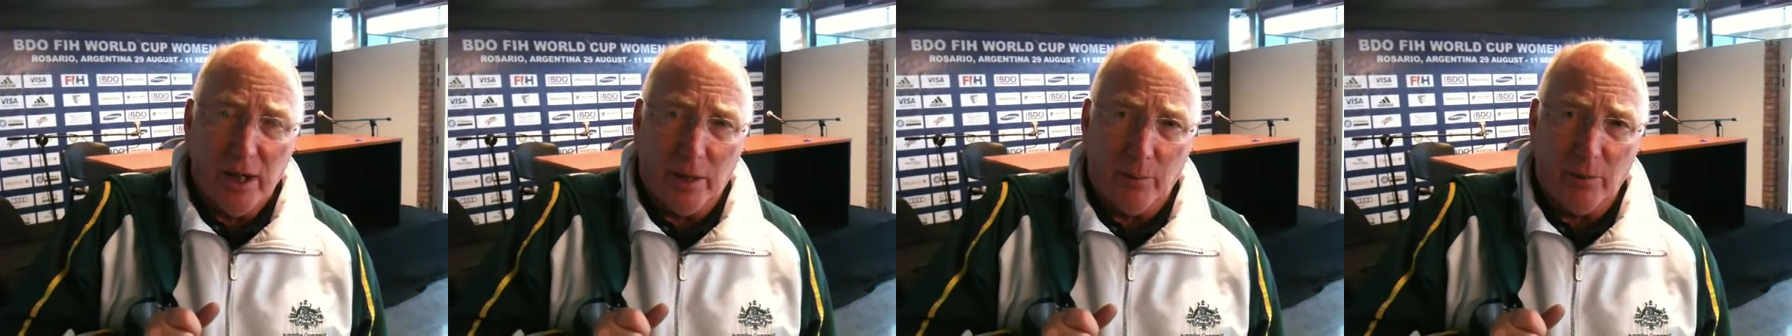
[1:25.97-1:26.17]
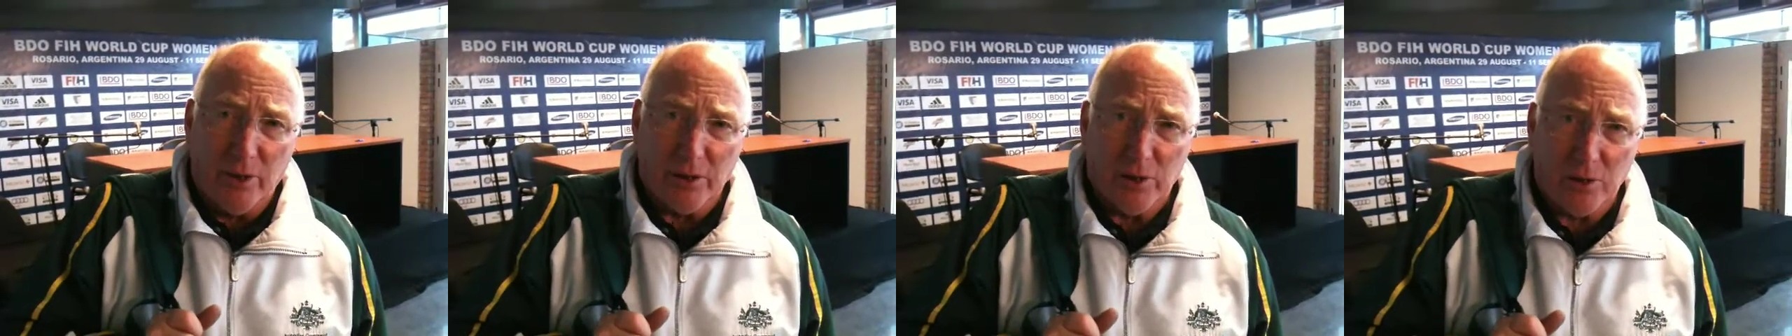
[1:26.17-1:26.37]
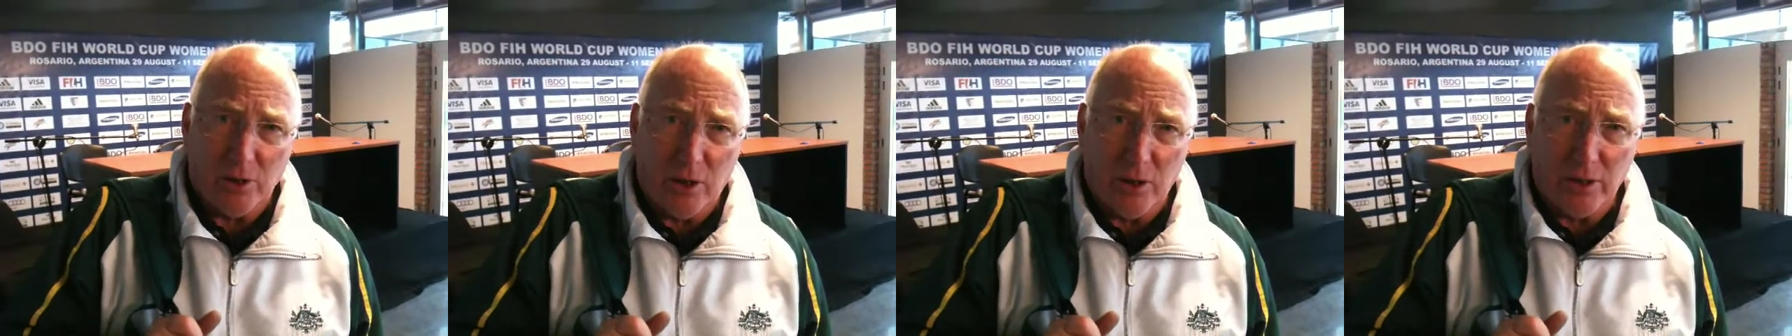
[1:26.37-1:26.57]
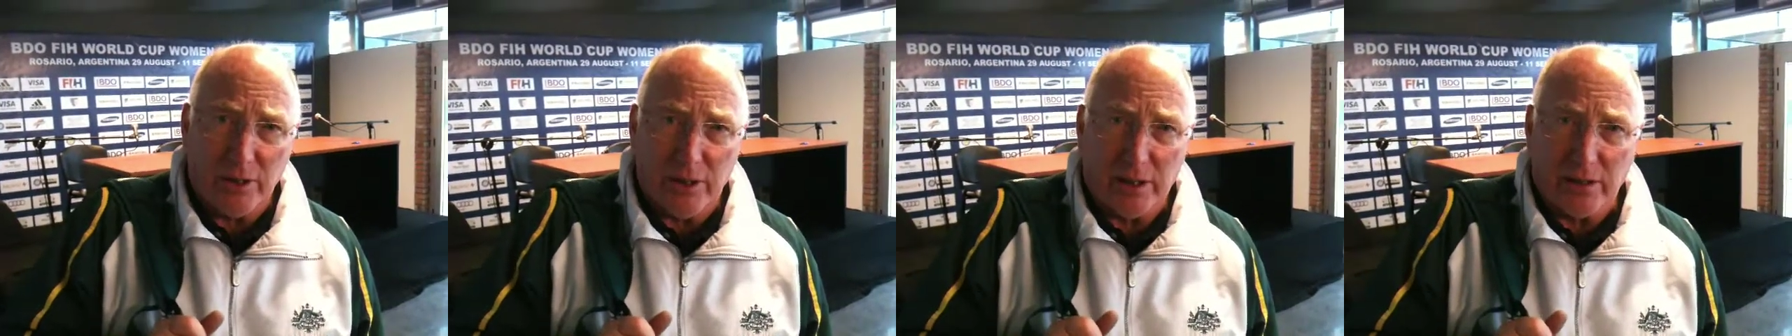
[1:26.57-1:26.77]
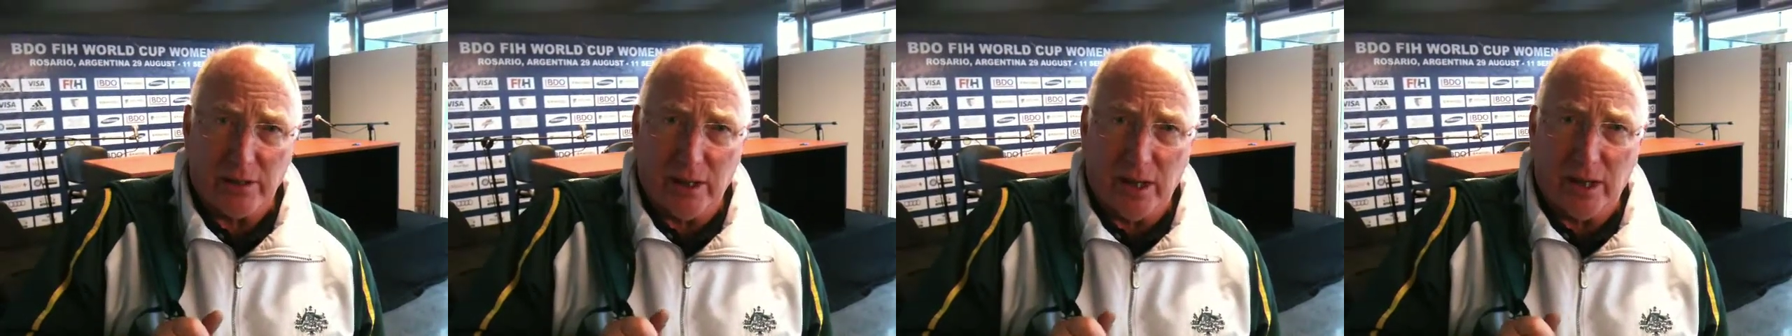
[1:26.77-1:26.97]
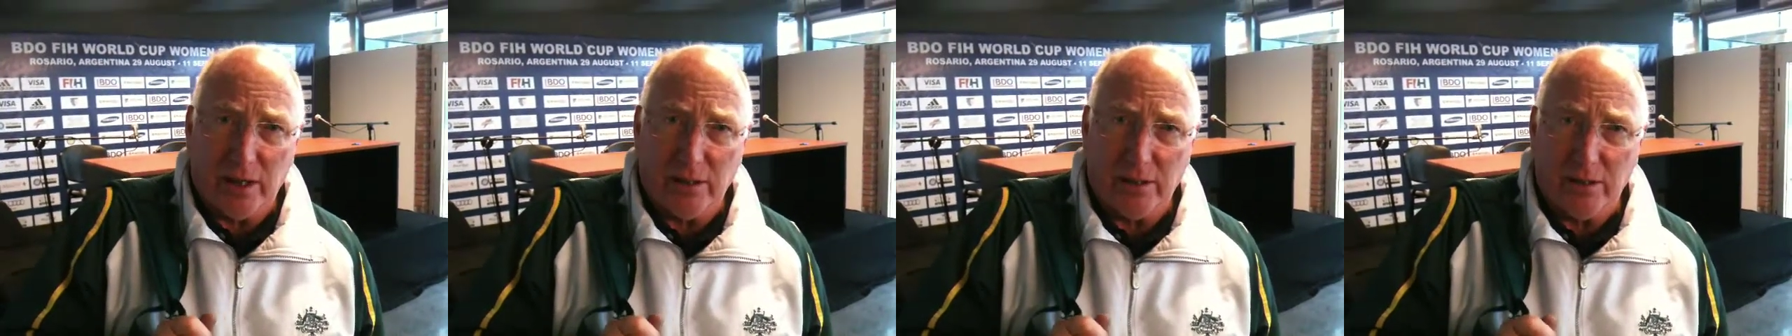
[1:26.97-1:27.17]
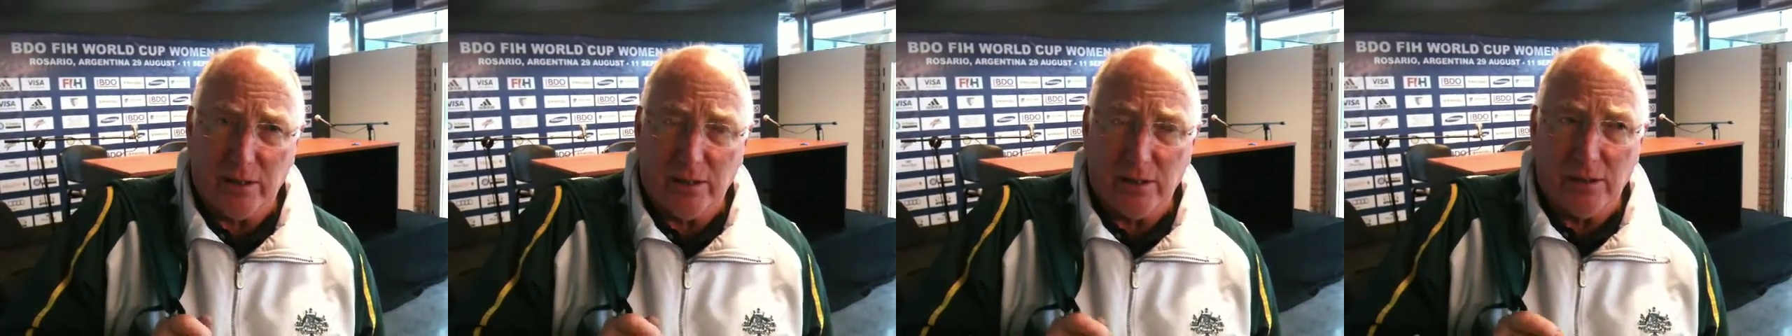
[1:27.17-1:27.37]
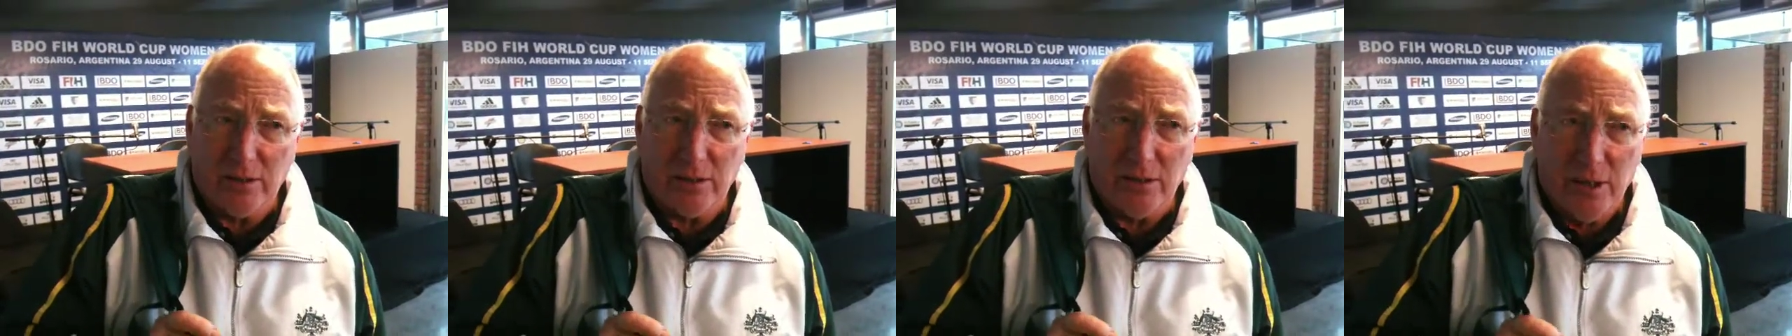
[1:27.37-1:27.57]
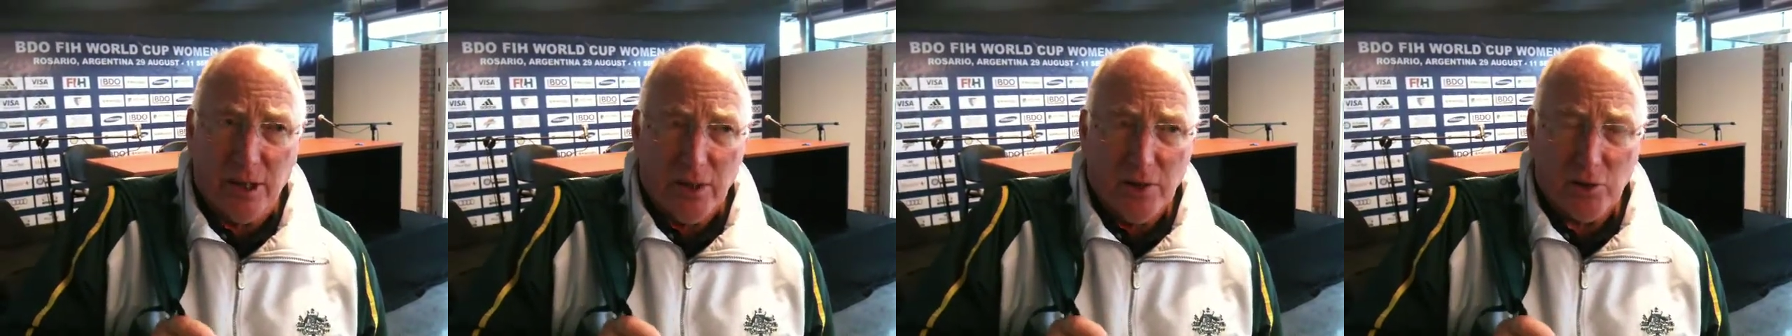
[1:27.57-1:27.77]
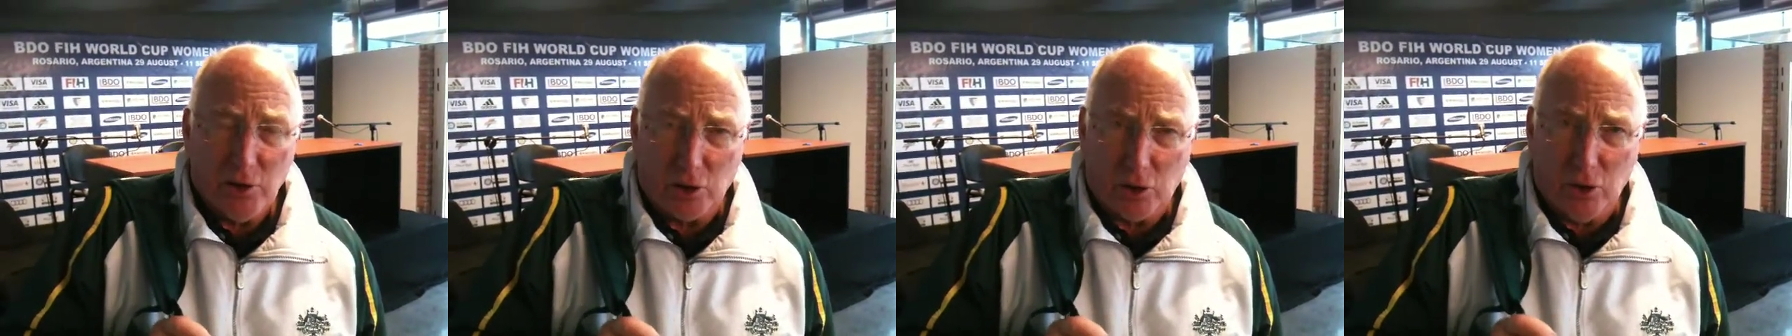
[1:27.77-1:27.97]
and we're solid and,
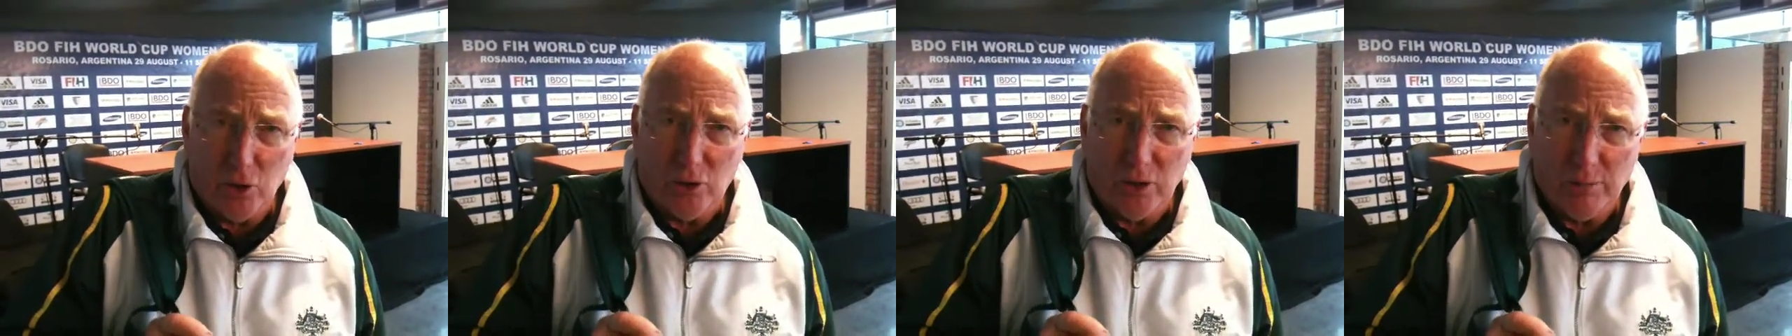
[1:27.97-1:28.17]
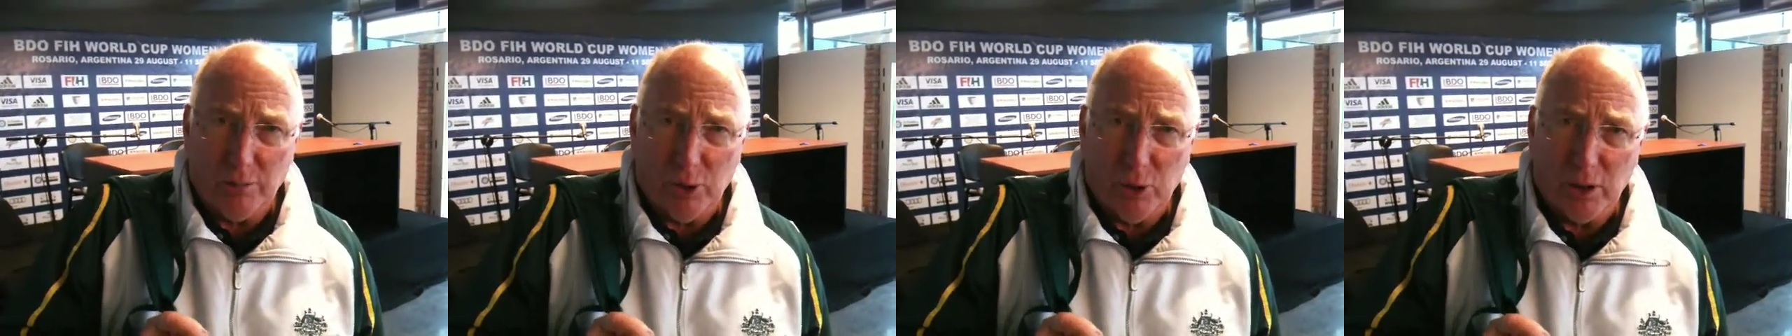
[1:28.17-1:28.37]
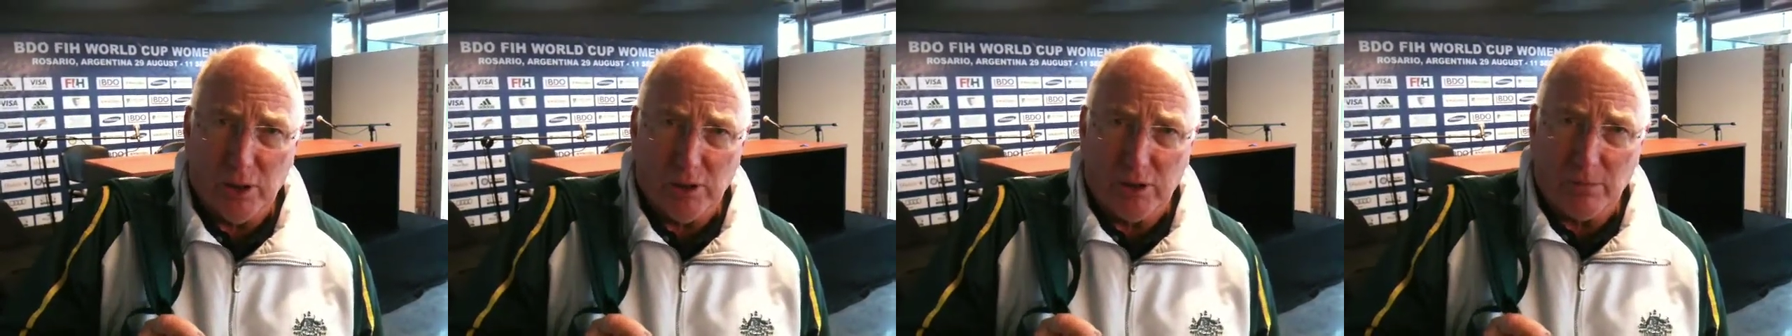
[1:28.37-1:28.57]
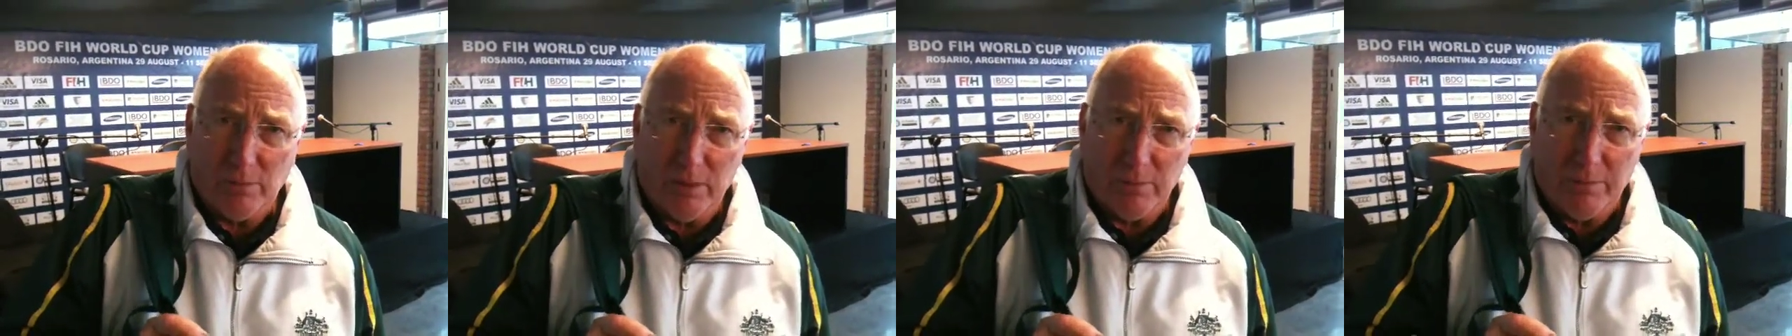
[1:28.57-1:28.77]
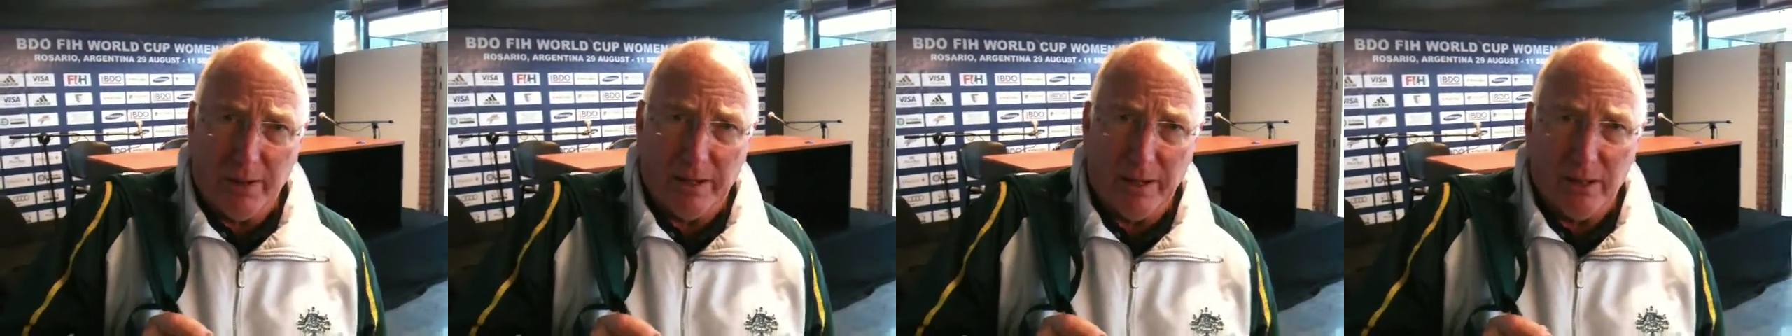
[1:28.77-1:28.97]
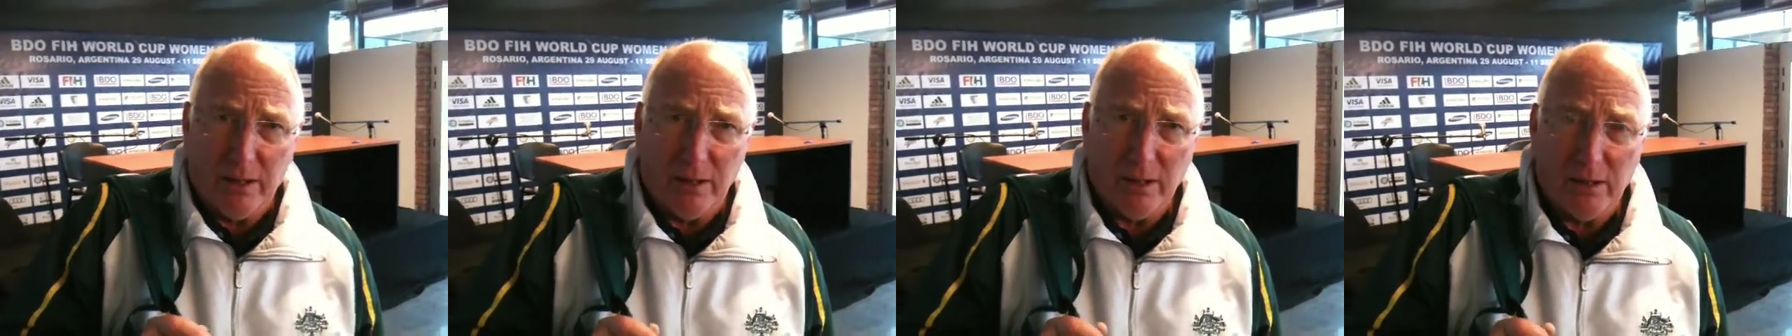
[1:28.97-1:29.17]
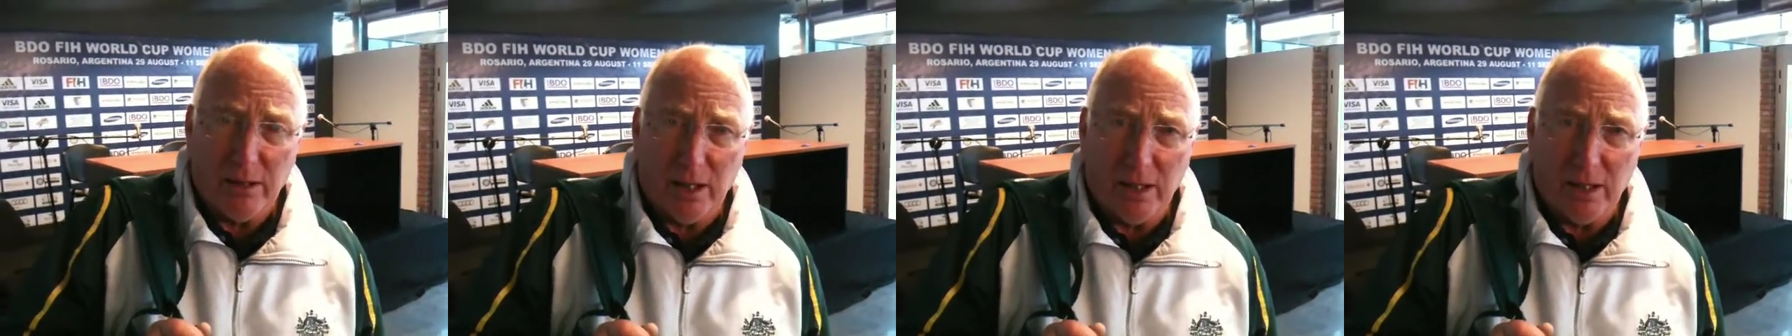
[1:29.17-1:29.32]
and uh, secure the ball a little bit better,